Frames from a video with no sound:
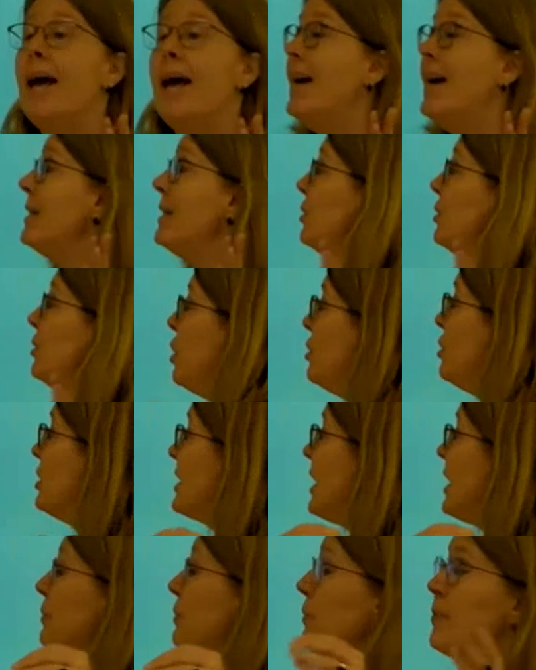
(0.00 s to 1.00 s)
And the
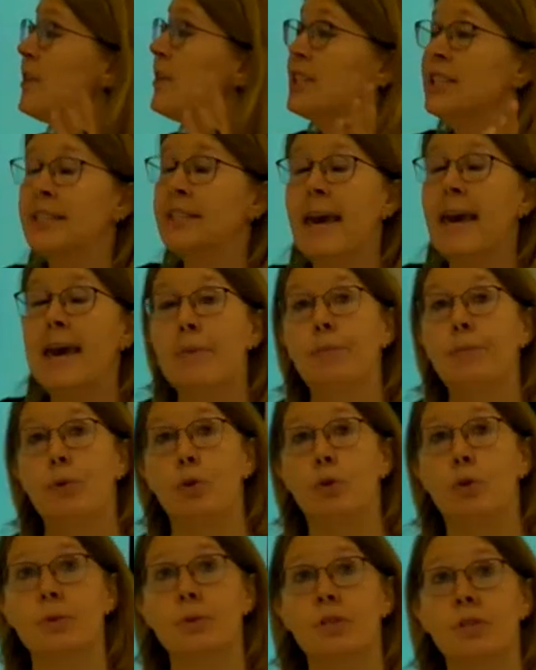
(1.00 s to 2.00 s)
concept of escape
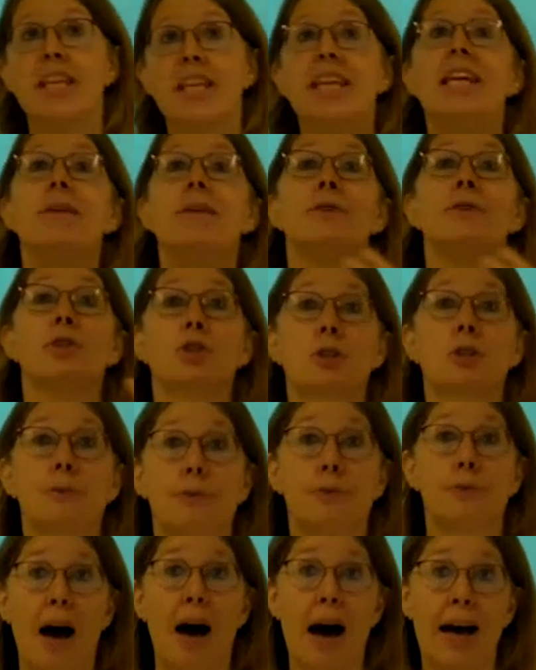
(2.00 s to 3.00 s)
rooms even
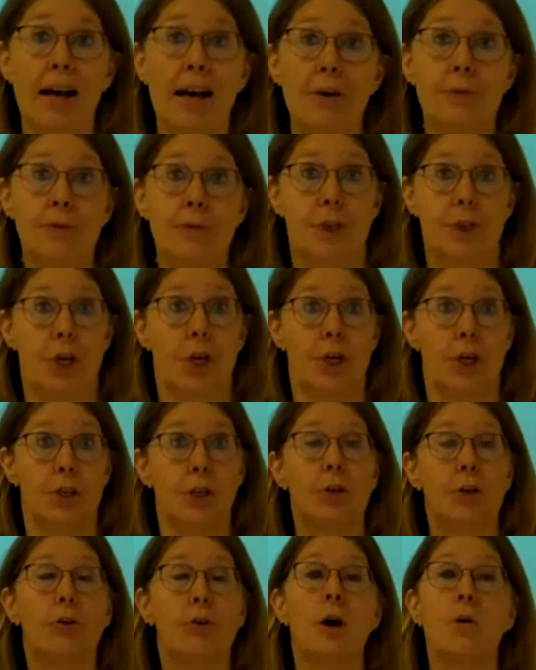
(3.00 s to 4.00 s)
survived
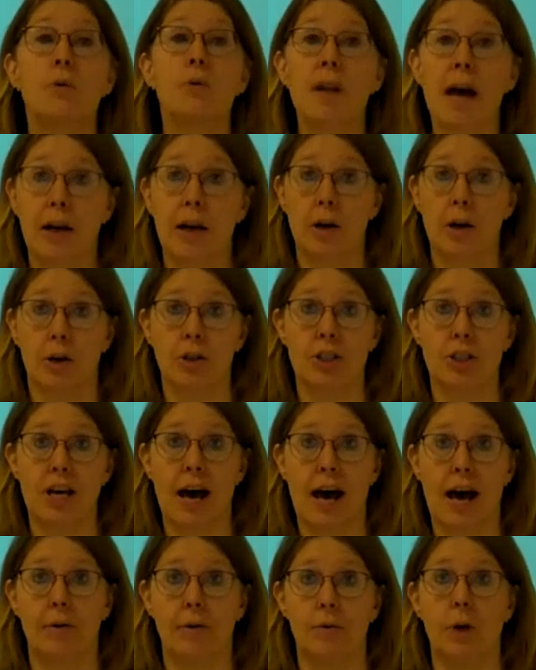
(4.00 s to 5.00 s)
the corona
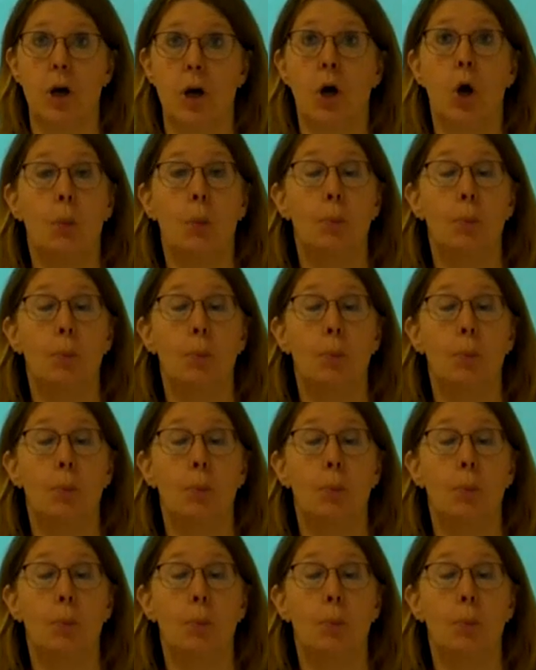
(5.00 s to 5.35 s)
lockdown,